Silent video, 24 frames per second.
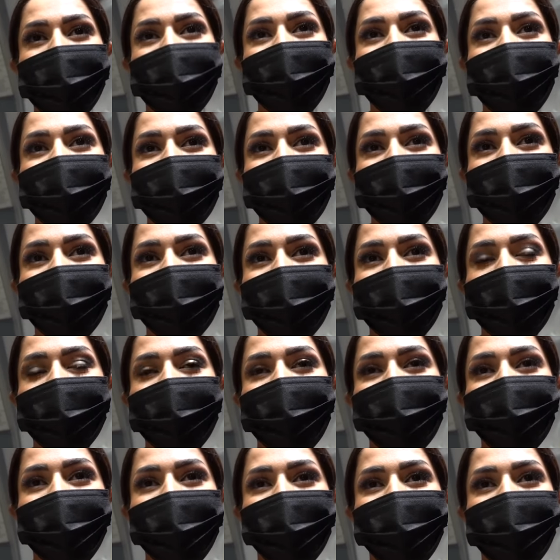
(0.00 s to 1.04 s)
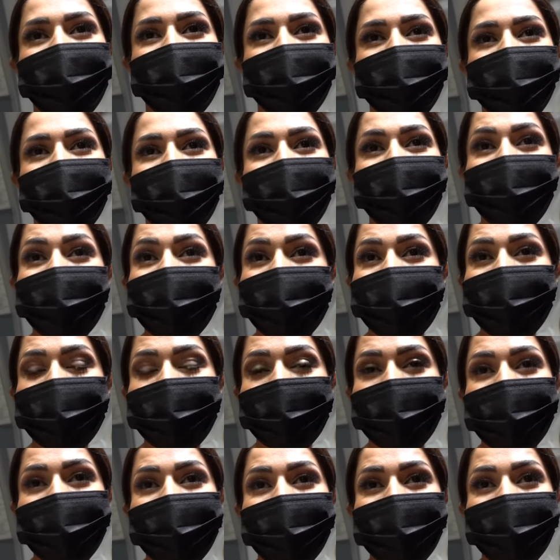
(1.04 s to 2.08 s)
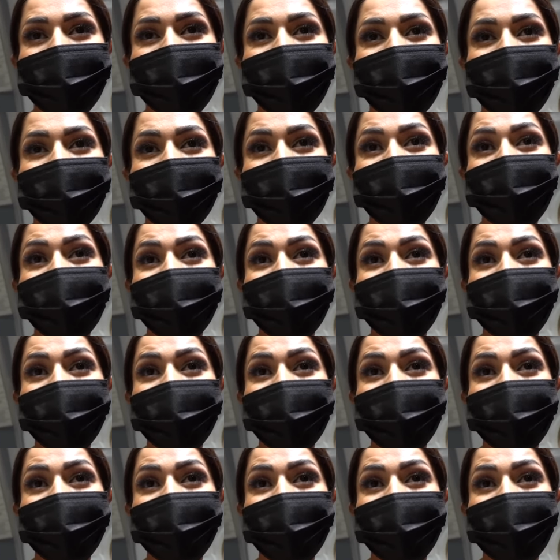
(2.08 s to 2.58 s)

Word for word: this airline before Royal Jordanian, it's